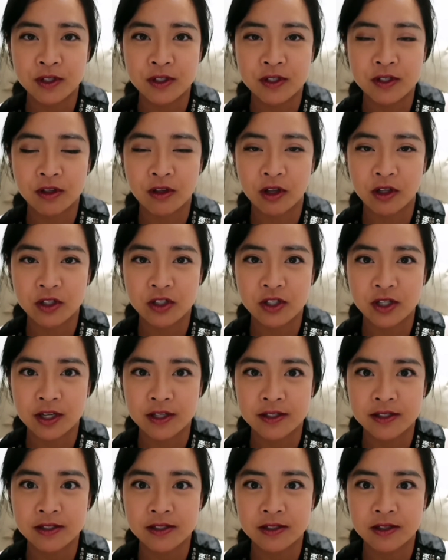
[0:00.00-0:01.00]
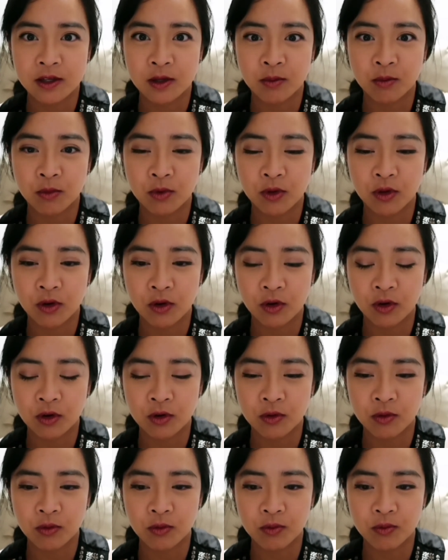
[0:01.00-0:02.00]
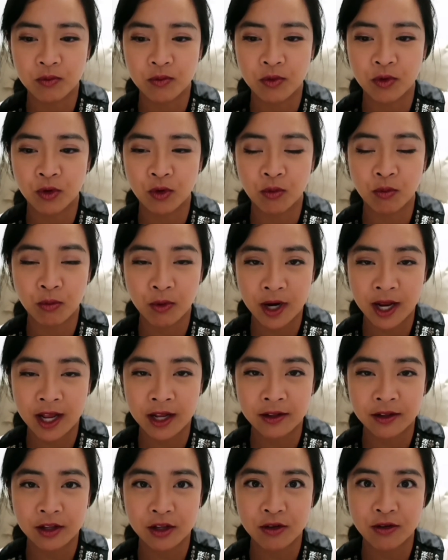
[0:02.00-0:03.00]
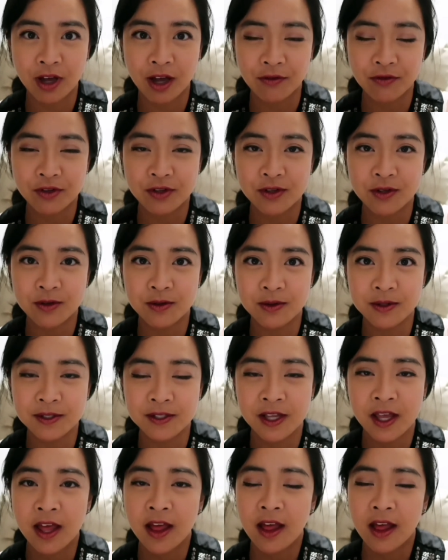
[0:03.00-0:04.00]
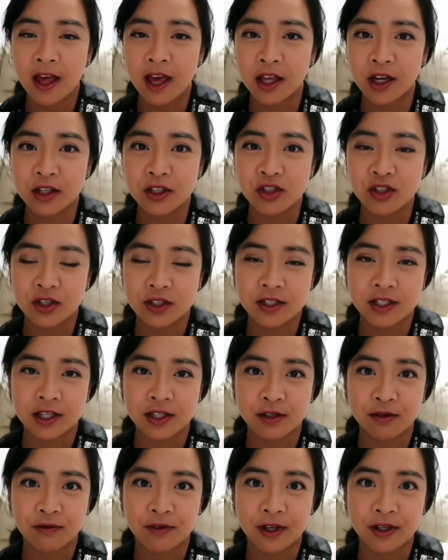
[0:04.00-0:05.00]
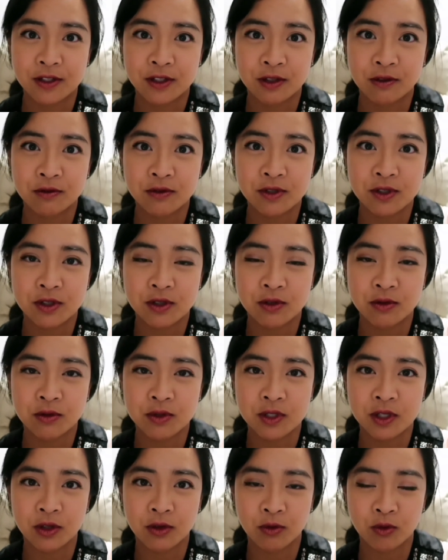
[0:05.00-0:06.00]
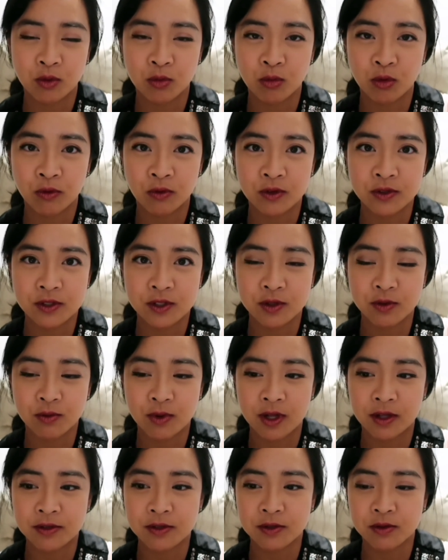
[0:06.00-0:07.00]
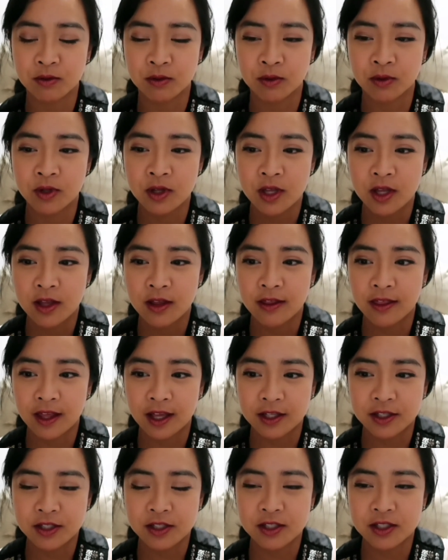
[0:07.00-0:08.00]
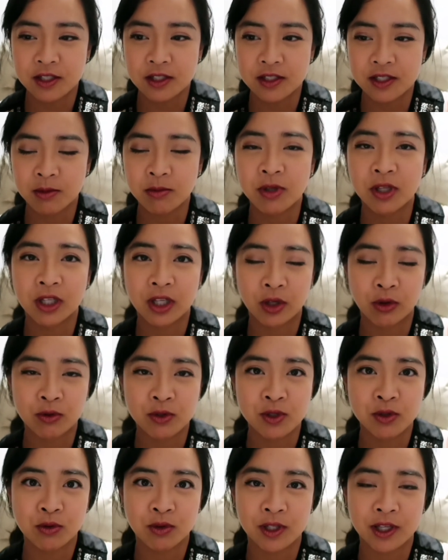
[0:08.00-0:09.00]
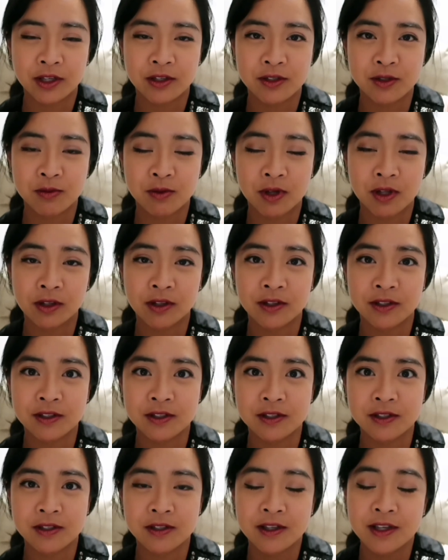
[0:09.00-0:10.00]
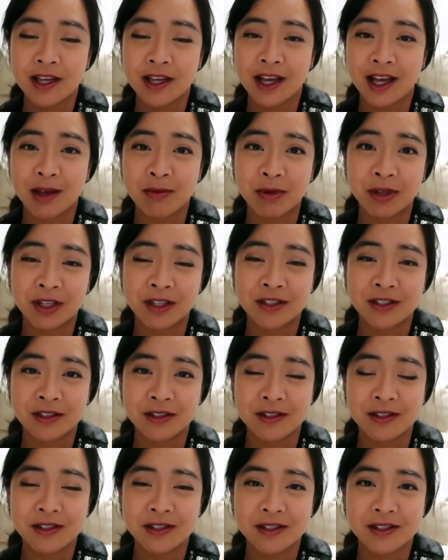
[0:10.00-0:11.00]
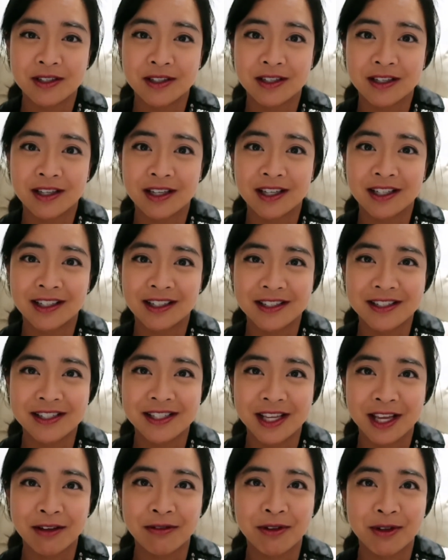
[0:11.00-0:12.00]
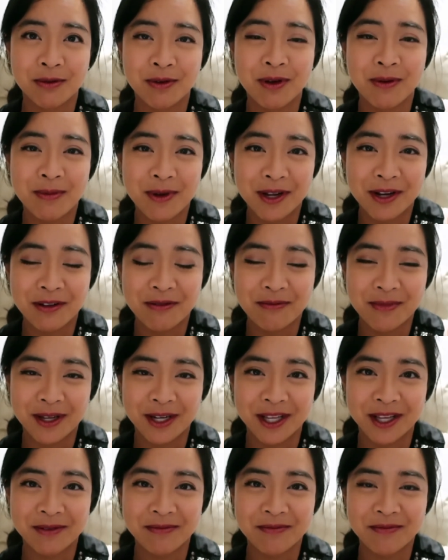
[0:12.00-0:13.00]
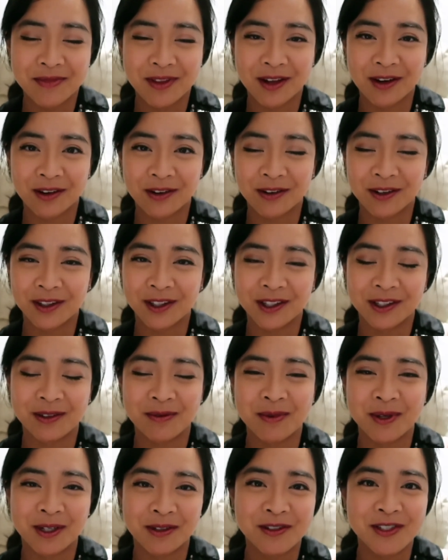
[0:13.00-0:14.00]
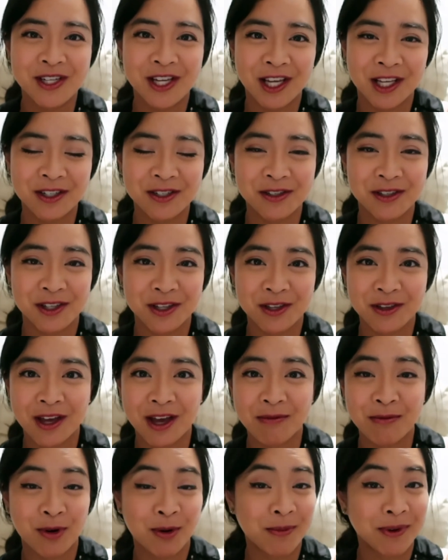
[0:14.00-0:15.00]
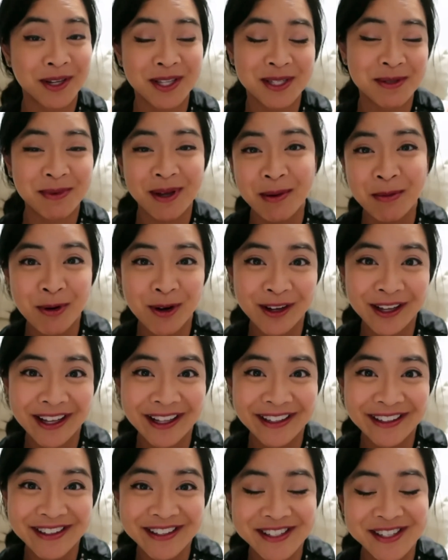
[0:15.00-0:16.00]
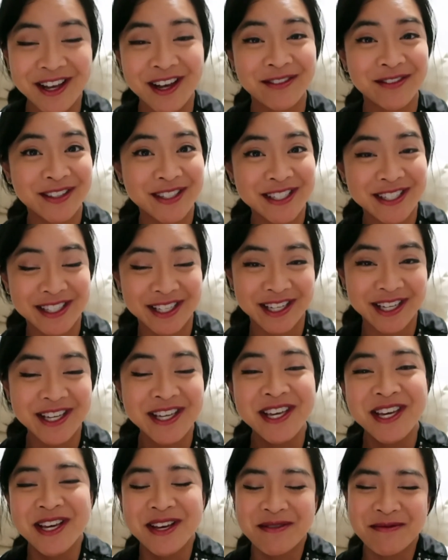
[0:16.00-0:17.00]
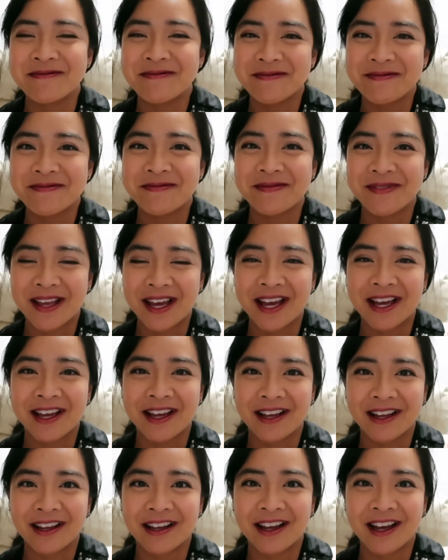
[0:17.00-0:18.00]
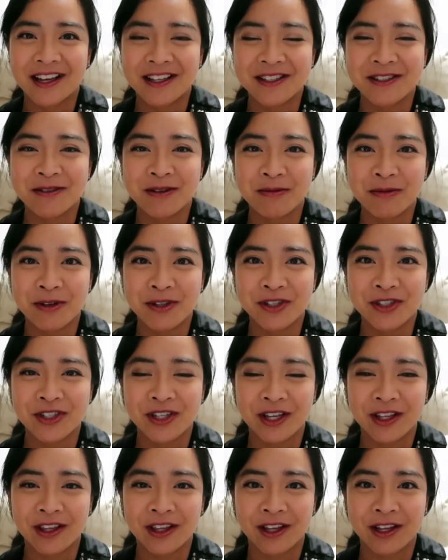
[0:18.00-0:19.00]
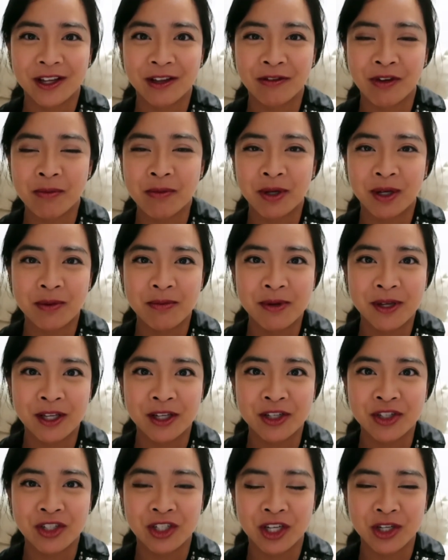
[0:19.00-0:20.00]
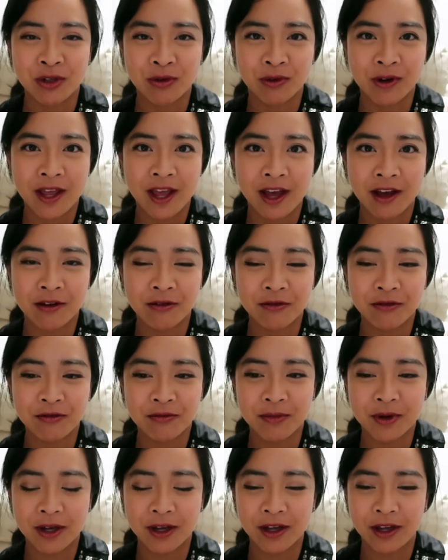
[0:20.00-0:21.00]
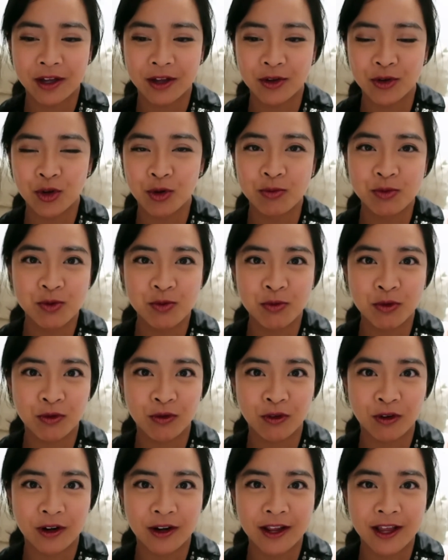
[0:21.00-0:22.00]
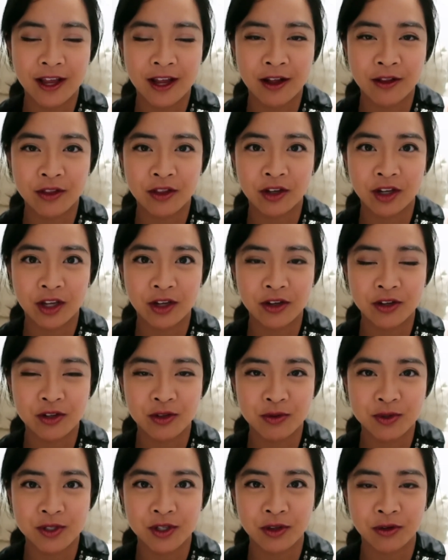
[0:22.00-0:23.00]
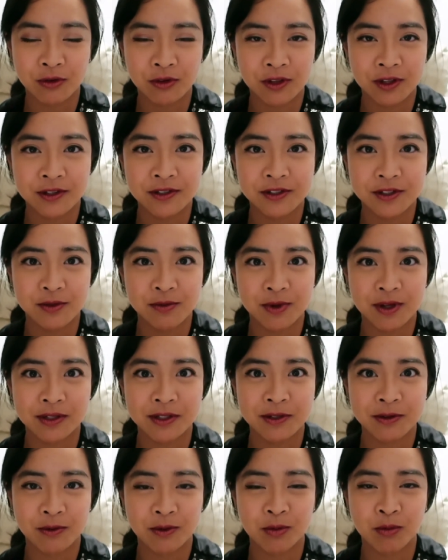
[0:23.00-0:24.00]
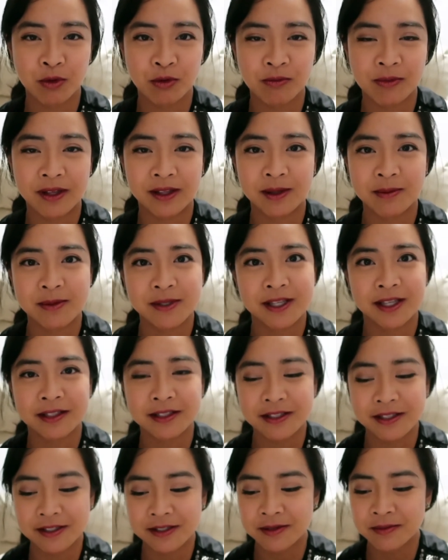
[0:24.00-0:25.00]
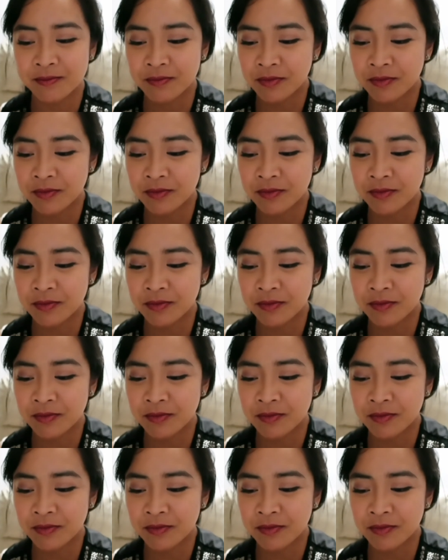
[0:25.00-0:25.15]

It's not just their brand that you have to use, and it's just as effective to use other removers as well. So that's something I also like as well, because I mean, it does save you a bit of money, or a little bit of change, so that you have more money to buy more colors, obviously. I do appreciate that if I'm in a pinch and I don't have my Oops remover on hand, that I can use other things as well to remove my LipSense.